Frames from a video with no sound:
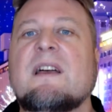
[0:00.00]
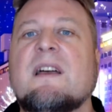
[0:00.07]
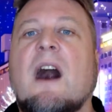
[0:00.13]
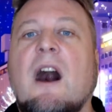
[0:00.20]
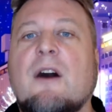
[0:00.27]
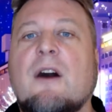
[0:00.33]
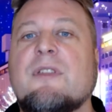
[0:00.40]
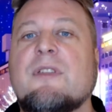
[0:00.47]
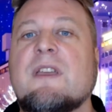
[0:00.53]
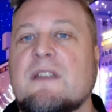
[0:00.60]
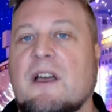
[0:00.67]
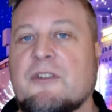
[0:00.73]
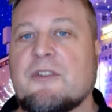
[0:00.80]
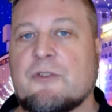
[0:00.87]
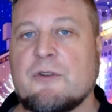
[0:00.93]
of the
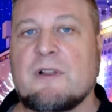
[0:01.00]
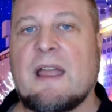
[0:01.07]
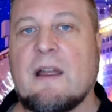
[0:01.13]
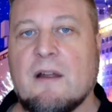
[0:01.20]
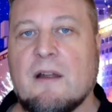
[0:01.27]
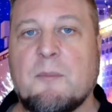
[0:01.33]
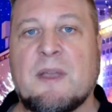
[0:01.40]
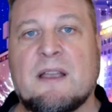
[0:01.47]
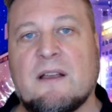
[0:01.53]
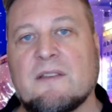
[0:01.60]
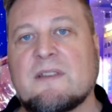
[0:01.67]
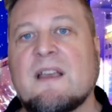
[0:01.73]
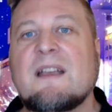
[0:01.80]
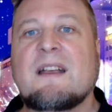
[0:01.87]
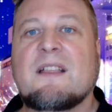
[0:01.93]
industrial era, because
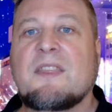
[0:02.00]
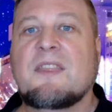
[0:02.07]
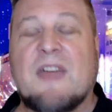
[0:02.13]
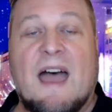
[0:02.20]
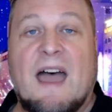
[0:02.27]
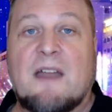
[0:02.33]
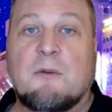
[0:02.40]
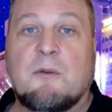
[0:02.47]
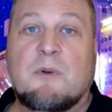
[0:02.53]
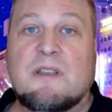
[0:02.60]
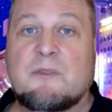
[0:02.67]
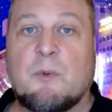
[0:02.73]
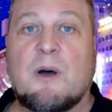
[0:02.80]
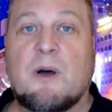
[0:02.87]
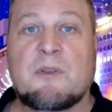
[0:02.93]
that was
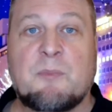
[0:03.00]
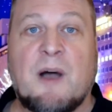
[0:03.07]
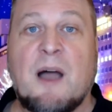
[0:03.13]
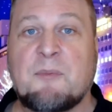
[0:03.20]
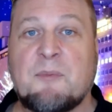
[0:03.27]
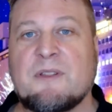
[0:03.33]
what was popular.